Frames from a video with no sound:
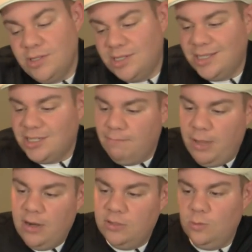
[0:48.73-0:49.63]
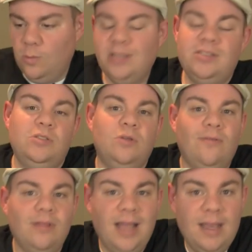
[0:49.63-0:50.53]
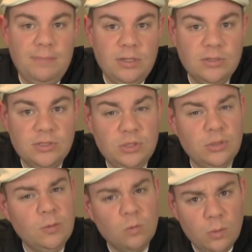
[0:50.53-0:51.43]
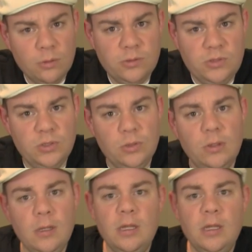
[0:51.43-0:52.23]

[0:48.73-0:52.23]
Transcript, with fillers: This gets compared to Westy 12 a lot because during World War II,